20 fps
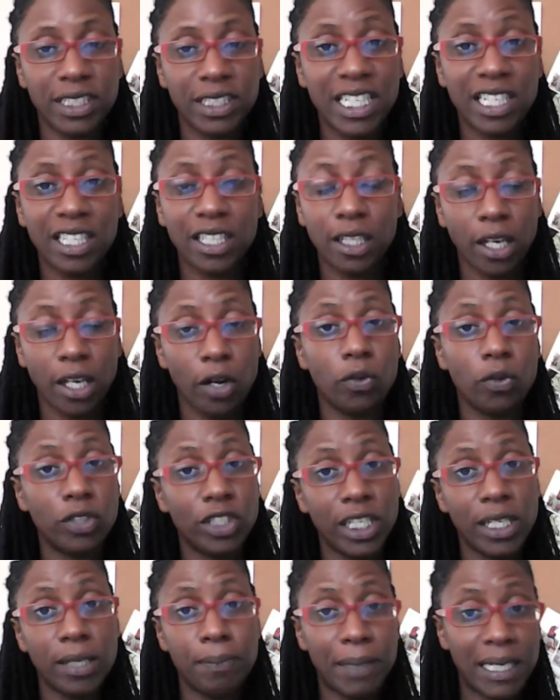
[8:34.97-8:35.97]
I didn't go
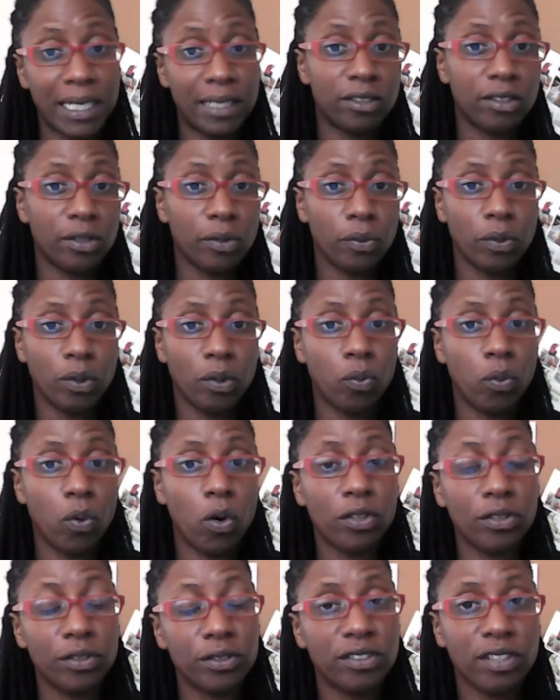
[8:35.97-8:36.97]
deep into
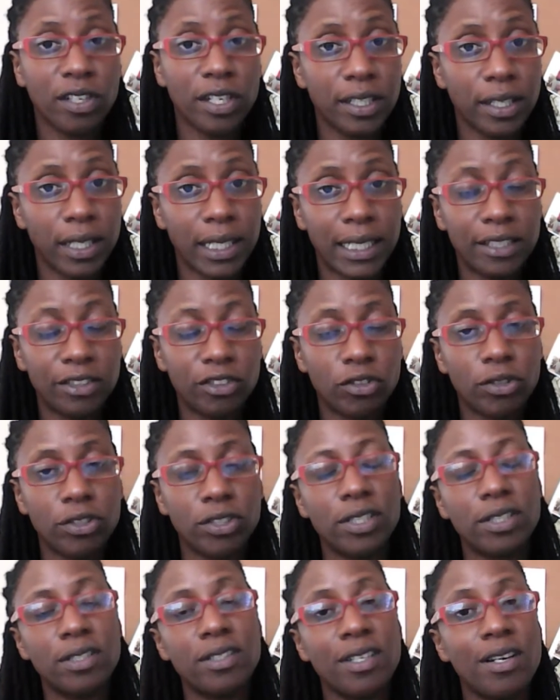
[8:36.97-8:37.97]
what
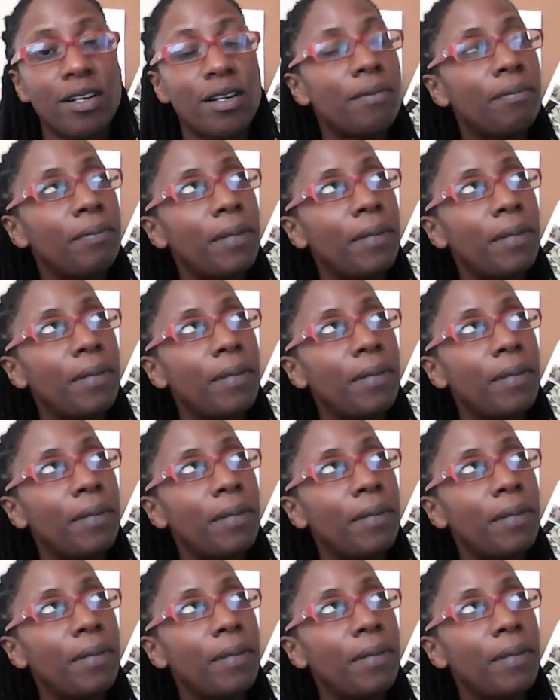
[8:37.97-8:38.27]
estrogens are.